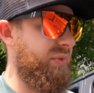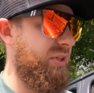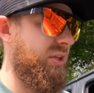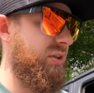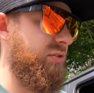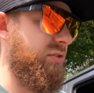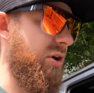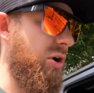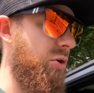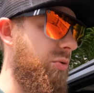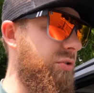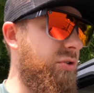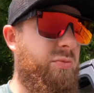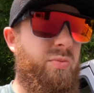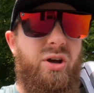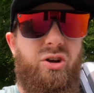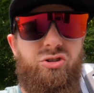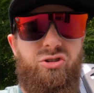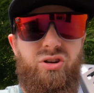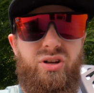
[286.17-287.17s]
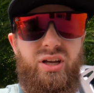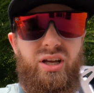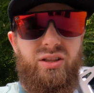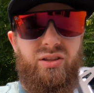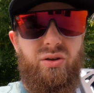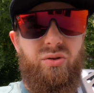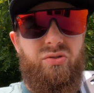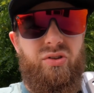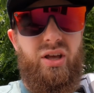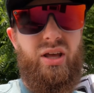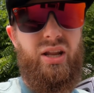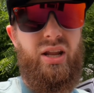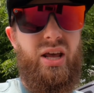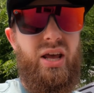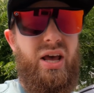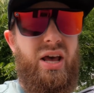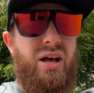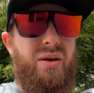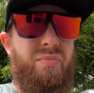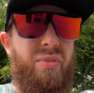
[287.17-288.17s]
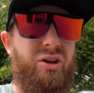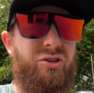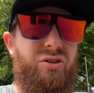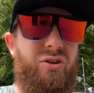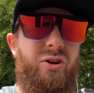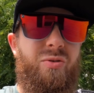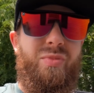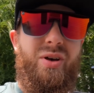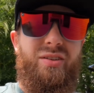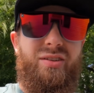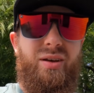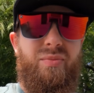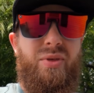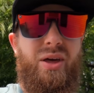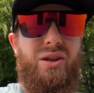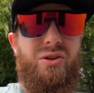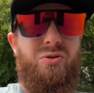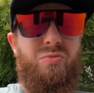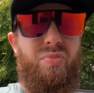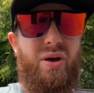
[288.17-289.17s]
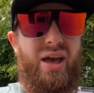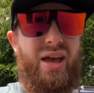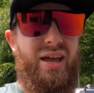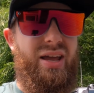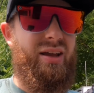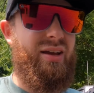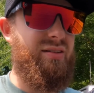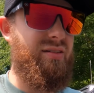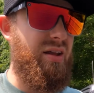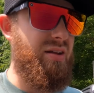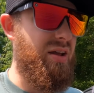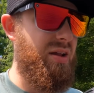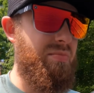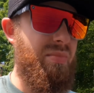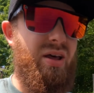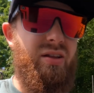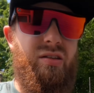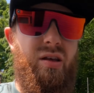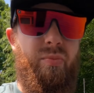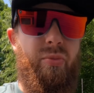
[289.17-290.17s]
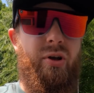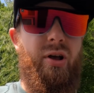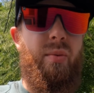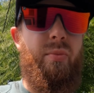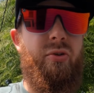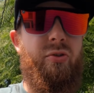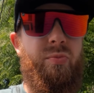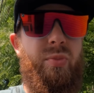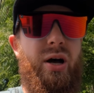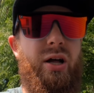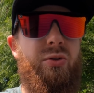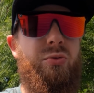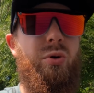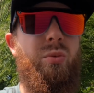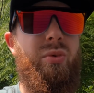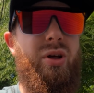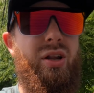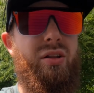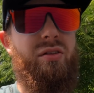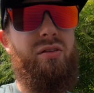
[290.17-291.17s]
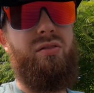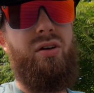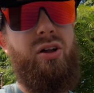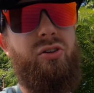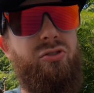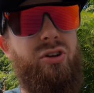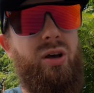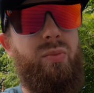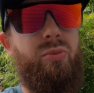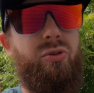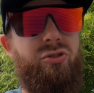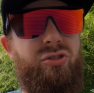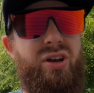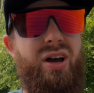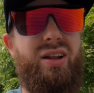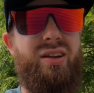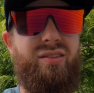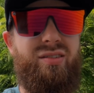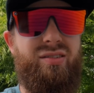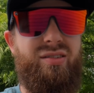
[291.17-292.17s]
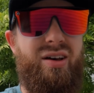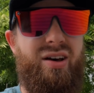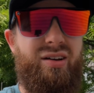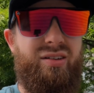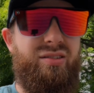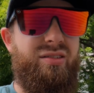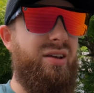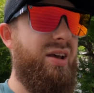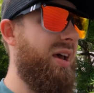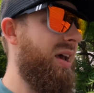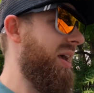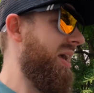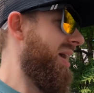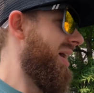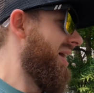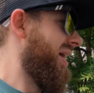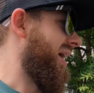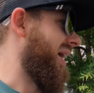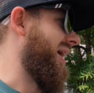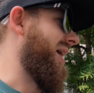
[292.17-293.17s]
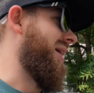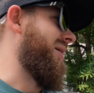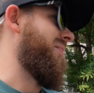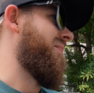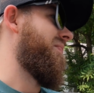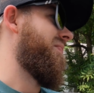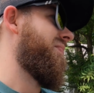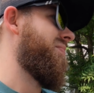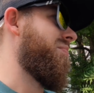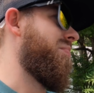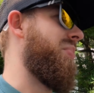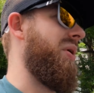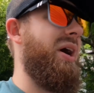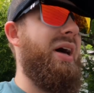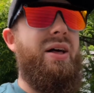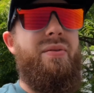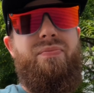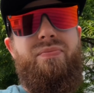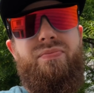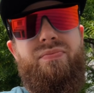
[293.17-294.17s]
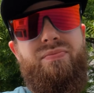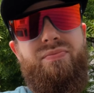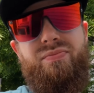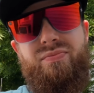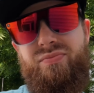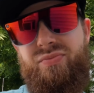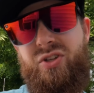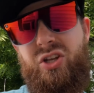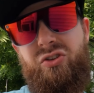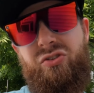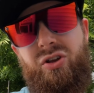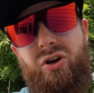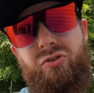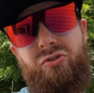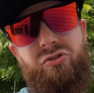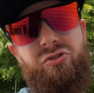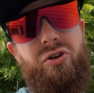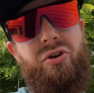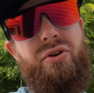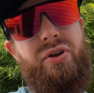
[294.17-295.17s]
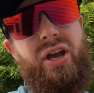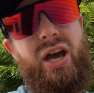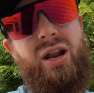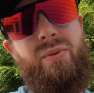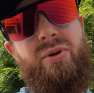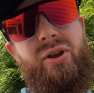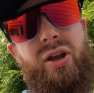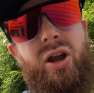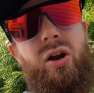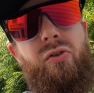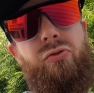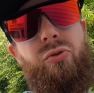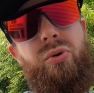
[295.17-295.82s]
So just make sure you get those in. Make sure you don't mess up that new paint, because I did mess up a couple spots where I'm gonna have to touch up, which kind of sucks. But just goes to show you got to be careful